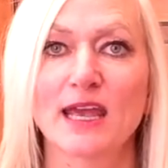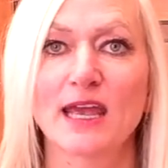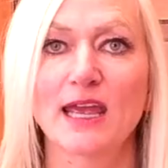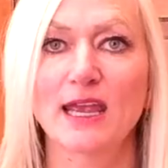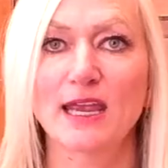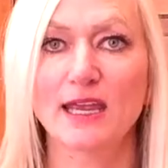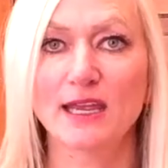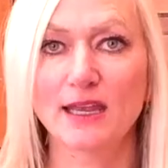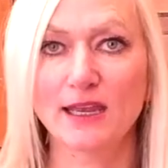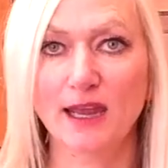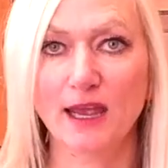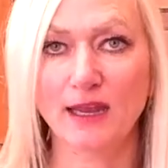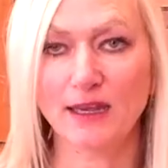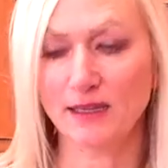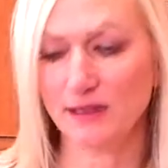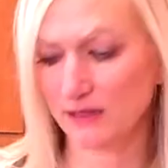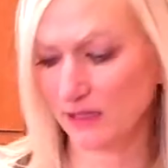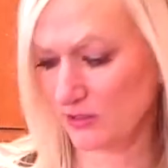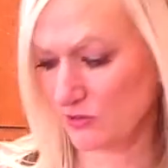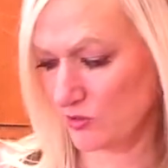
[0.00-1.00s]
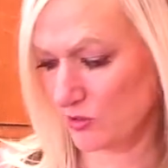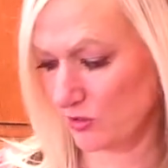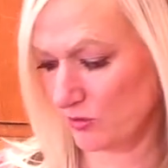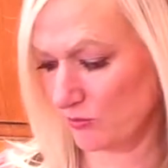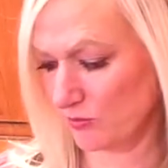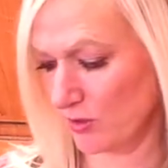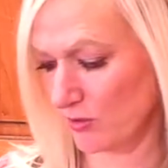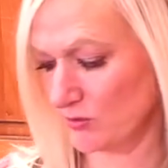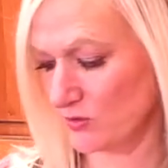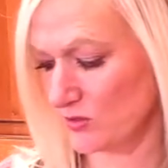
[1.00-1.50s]
in an electric
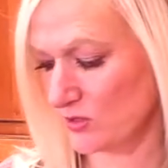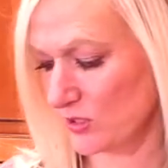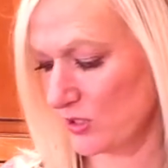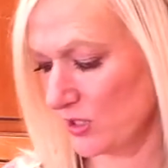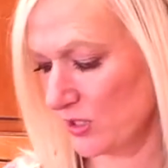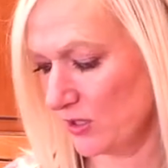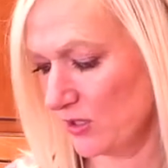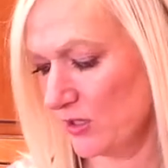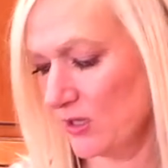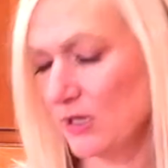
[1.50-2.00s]
roaster.